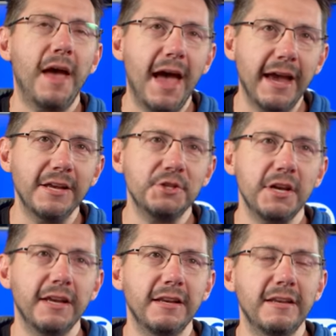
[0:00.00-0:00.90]

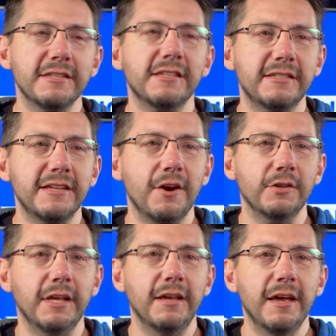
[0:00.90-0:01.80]
packaging
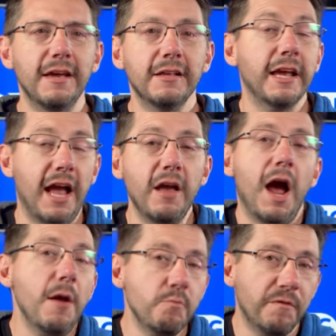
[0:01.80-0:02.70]
necessarily, like I,
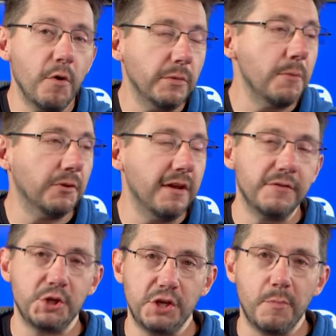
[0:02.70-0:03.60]
I, firmly believe
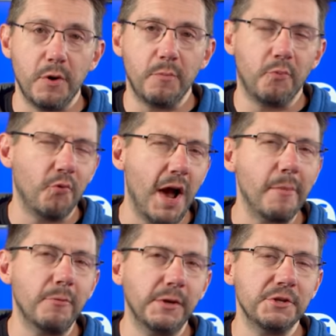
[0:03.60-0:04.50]
the shipper
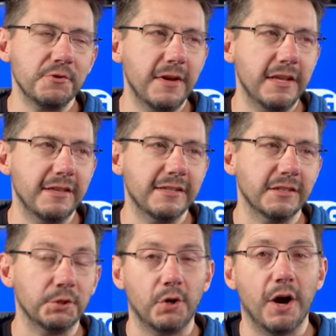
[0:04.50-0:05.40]
probably treated this
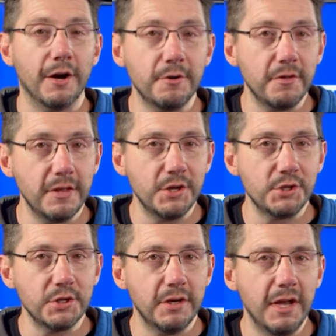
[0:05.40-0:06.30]
a little harder than they
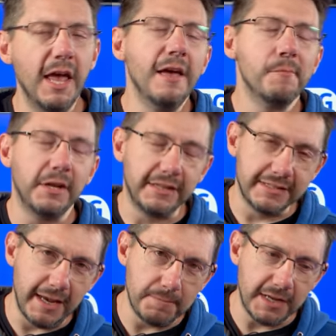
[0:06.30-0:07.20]
should, but at the
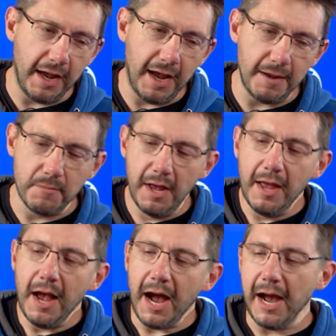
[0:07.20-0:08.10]
same time,
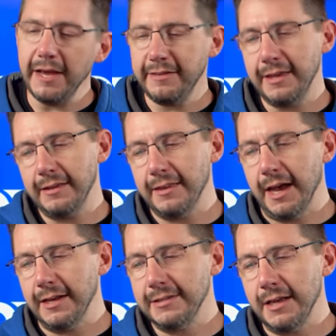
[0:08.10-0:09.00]
I think
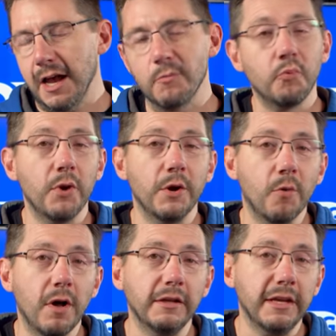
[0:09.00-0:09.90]
that uh, print
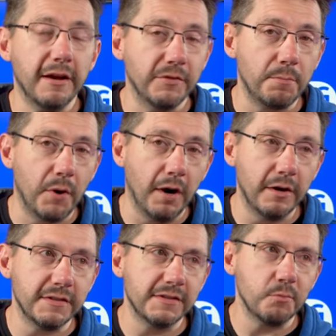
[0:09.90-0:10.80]
quality of the
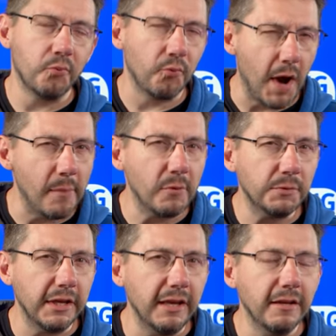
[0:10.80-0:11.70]
parts
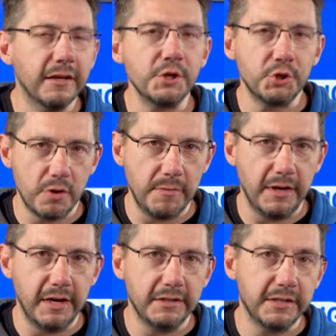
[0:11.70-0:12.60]
probably
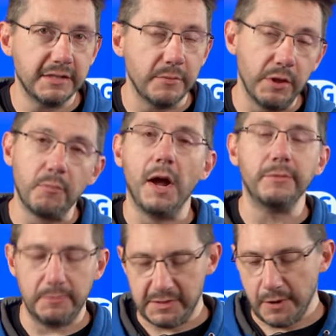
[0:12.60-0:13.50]
contributed to some of the
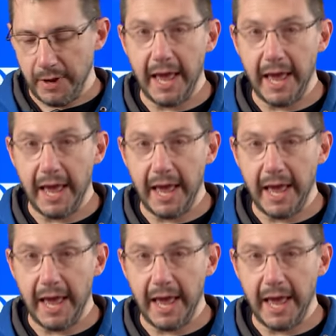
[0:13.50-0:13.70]
problems that we